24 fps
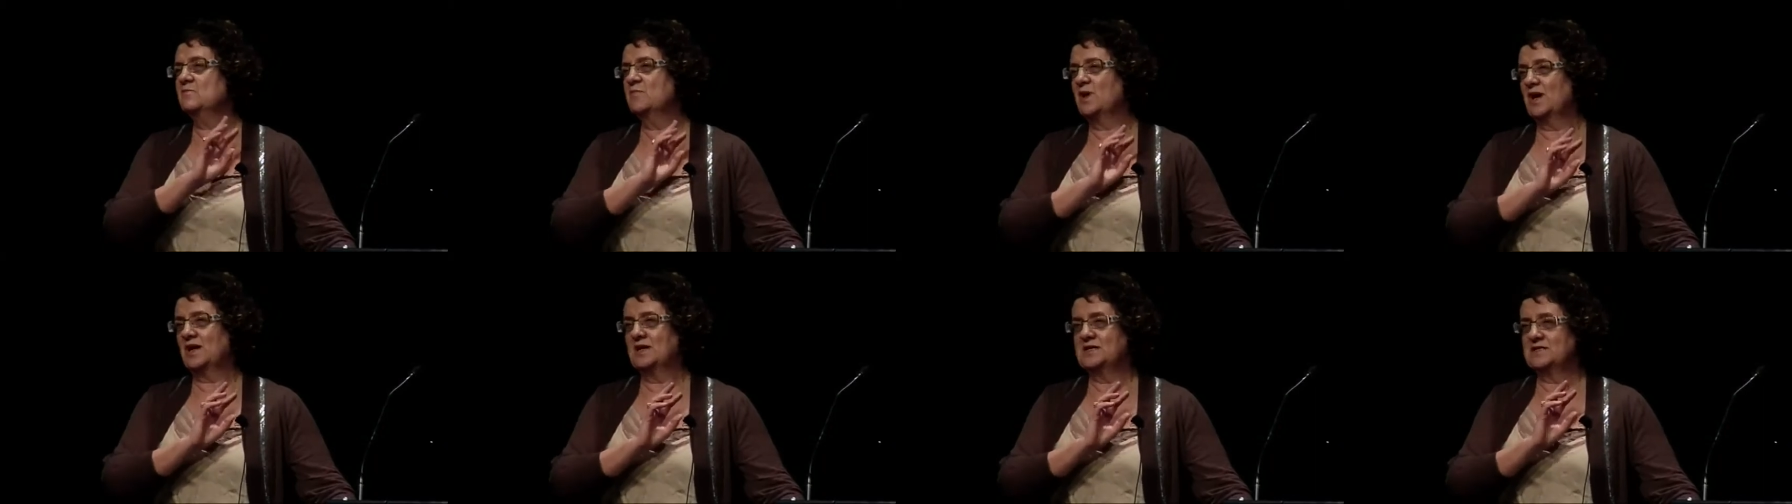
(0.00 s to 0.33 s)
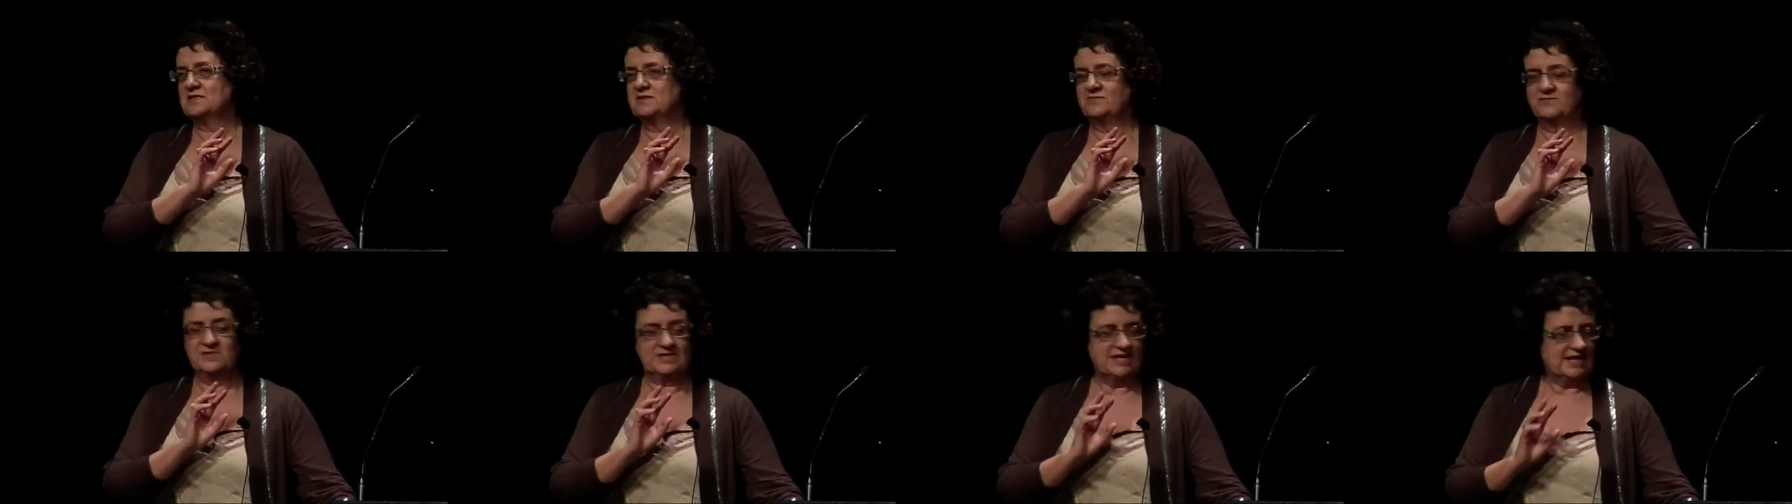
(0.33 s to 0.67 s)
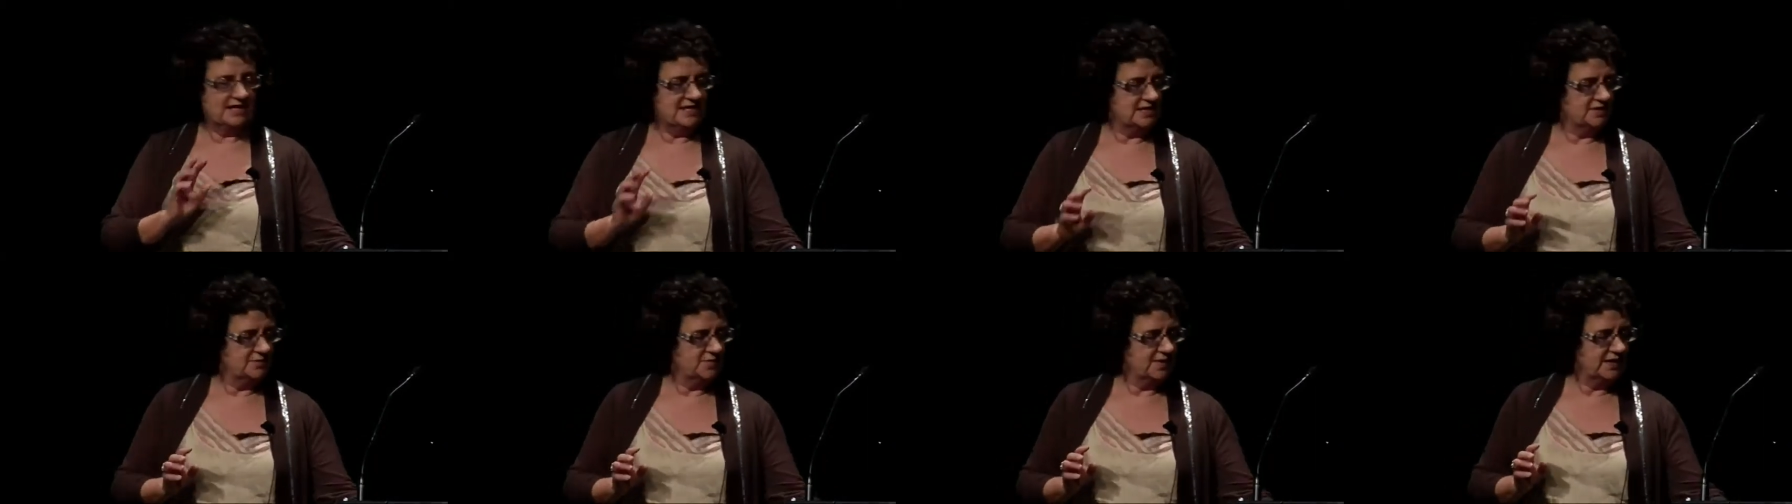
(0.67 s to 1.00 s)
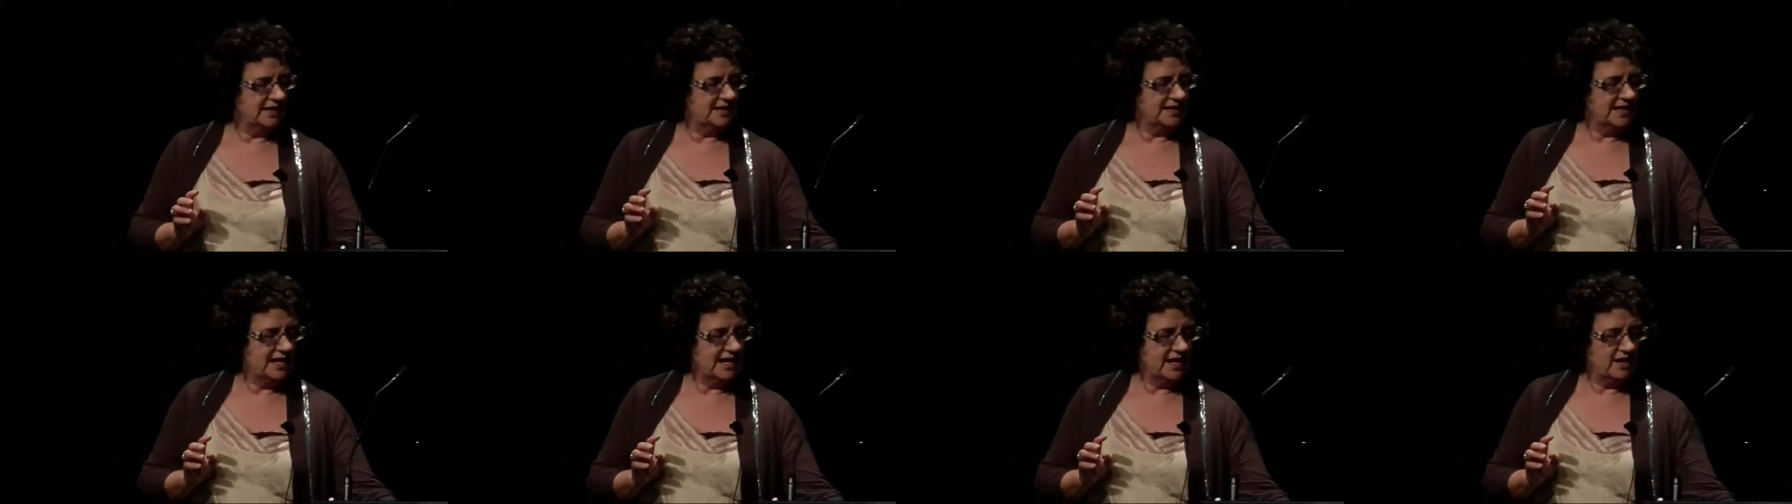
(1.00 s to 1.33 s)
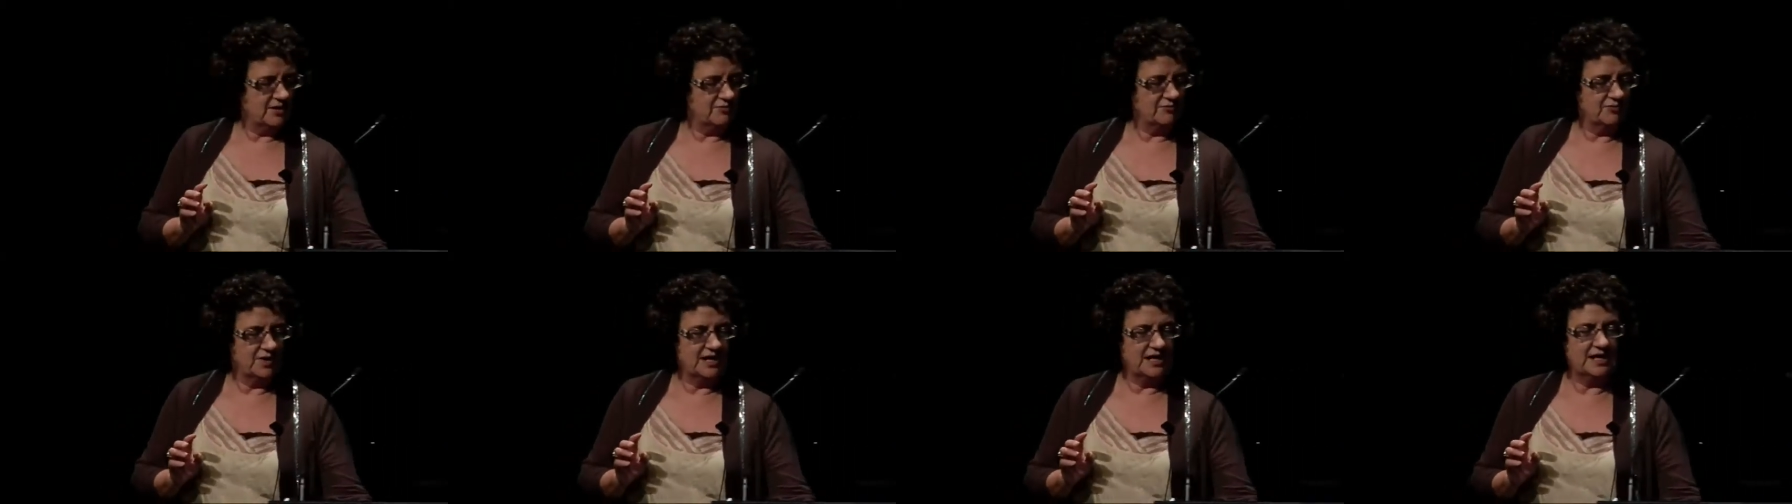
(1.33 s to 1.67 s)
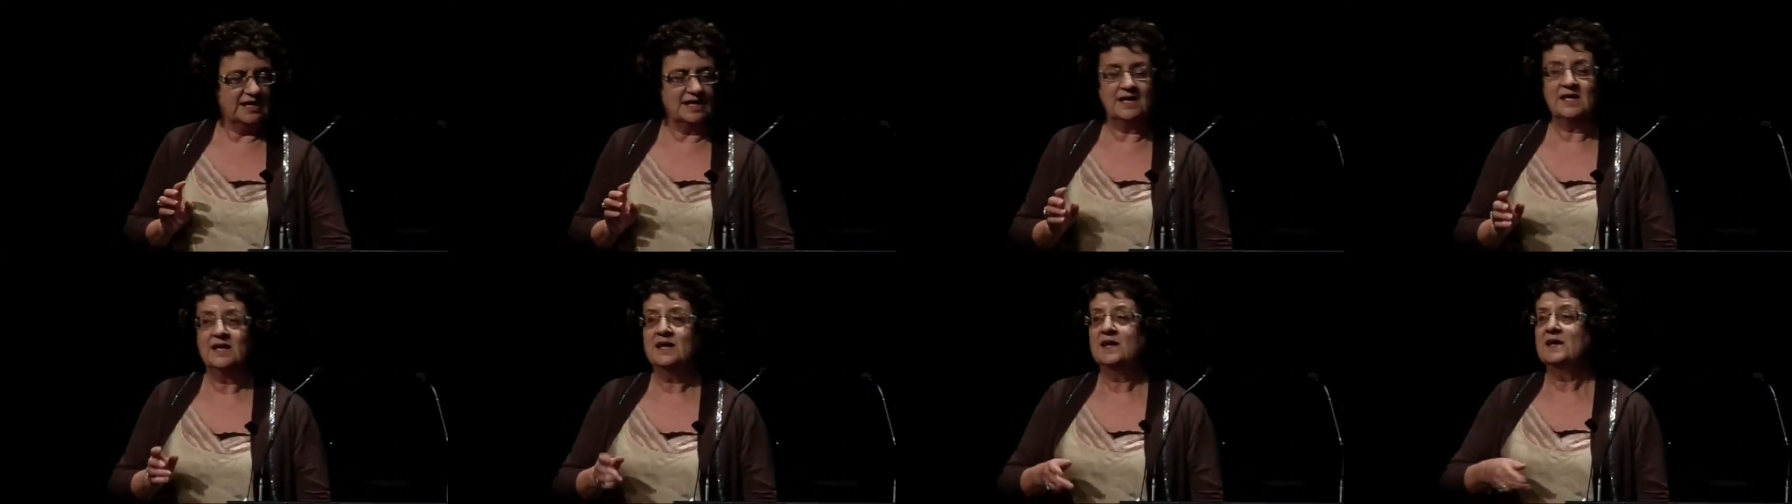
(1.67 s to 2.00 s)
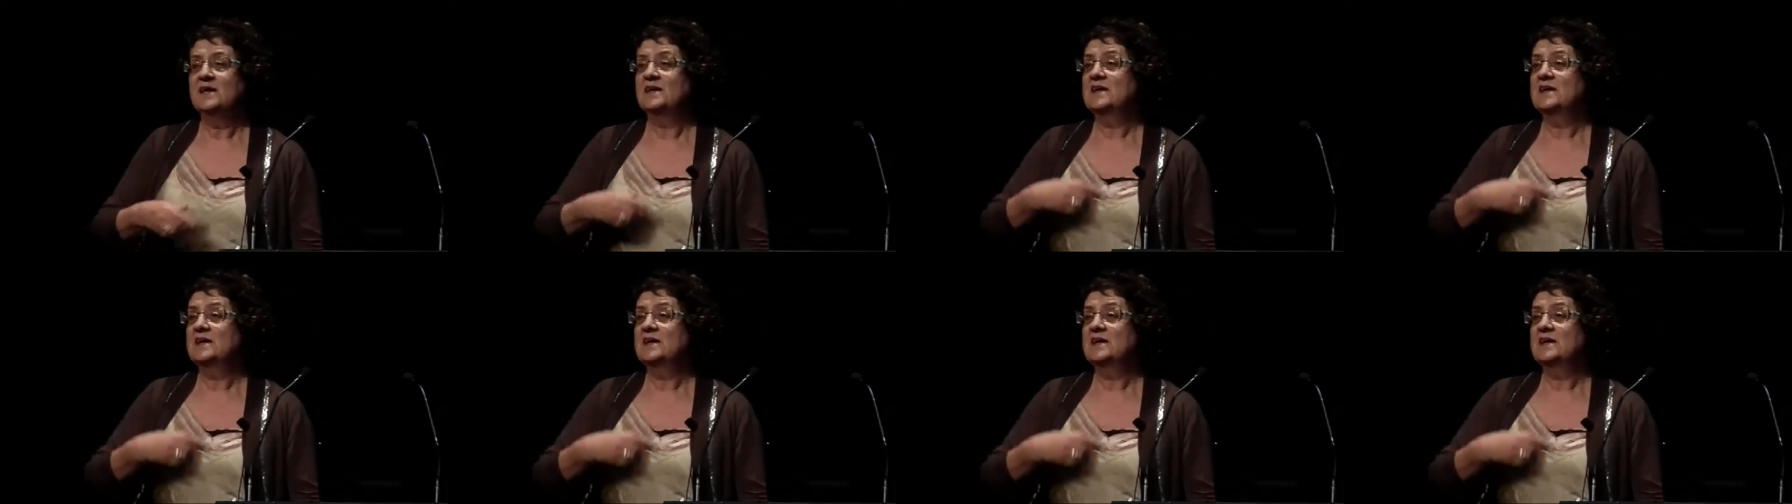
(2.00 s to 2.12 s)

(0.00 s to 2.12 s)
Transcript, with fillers: bytes of data, but now really